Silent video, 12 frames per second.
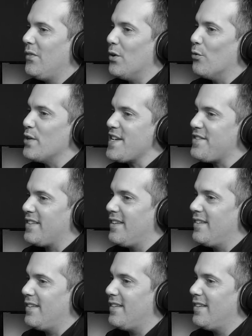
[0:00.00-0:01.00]
the
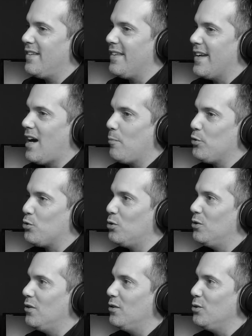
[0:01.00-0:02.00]
reason that
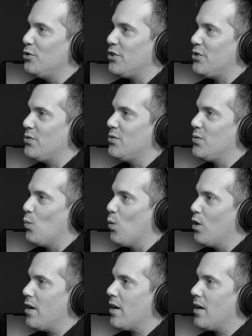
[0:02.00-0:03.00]
optical illusions
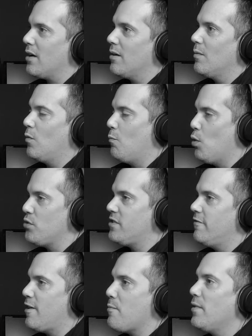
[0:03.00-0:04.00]
work, or
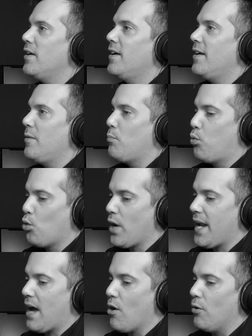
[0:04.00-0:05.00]
most of them,
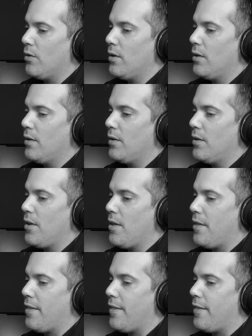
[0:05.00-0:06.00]
point out
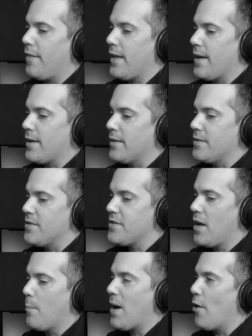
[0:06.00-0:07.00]
things
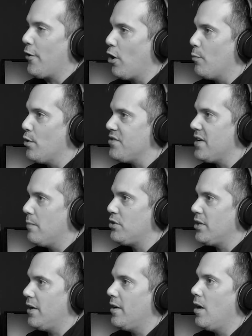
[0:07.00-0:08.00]
about our
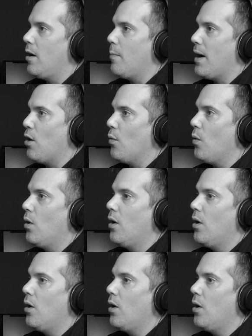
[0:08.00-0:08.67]
perception, about